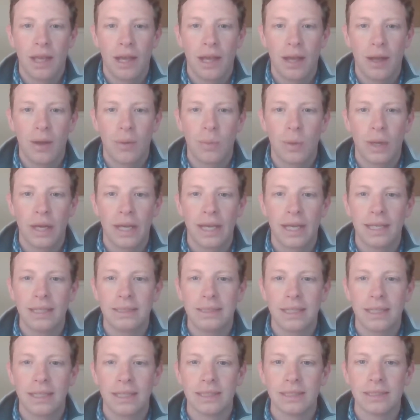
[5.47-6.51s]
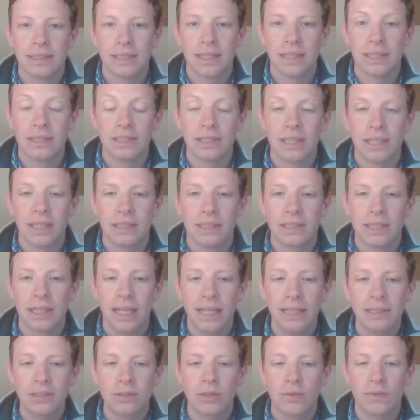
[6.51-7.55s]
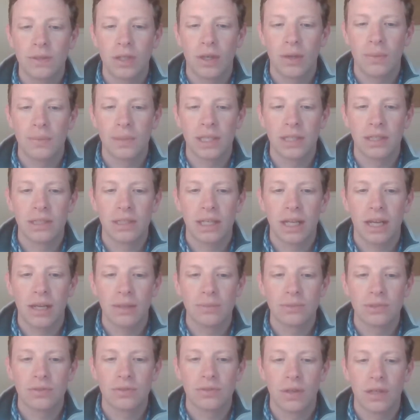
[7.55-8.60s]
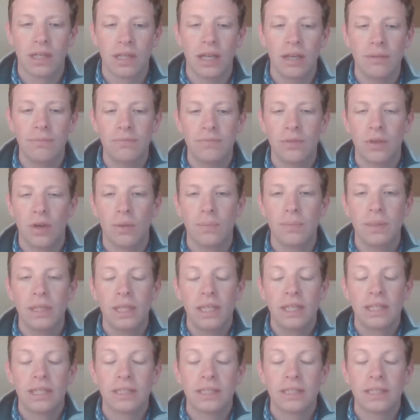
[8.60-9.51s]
Where does this intellectual phenomenon come from